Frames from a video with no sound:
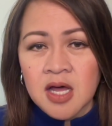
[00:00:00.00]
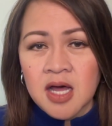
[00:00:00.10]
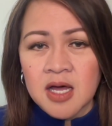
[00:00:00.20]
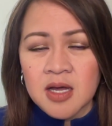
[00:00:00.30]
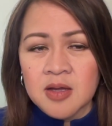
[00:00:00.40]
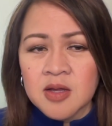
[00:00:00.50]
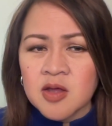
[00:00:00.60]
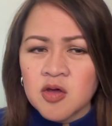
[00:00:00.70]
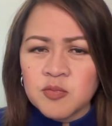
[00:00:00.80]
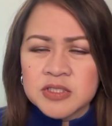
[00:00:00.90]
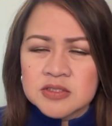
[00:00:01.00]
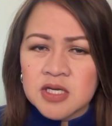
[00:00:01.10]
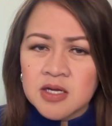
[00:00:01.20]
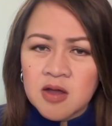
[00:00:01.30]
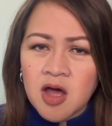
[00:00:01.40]
Uh, but
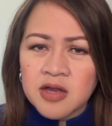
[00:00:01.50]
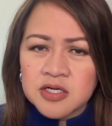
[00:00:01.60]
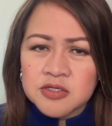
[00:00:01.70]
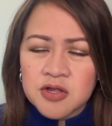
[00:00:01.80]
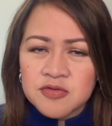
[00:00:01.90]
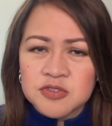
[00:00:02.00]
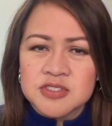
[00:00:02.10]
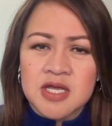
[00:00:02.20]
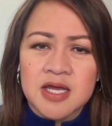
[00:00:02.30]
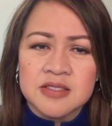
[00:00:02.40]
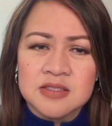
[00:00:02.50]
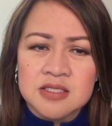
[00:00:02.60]
uh, on another side,